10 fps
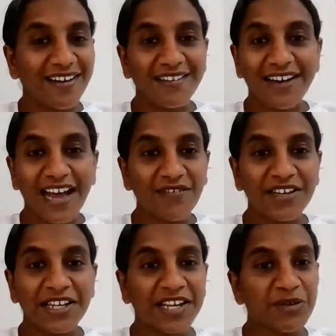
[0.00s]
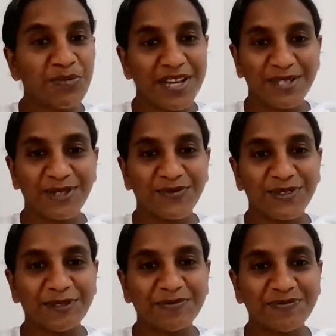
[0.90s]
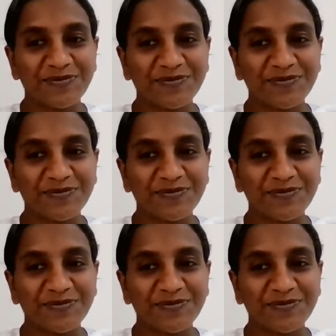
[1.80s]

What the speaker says: and loving and peaceful.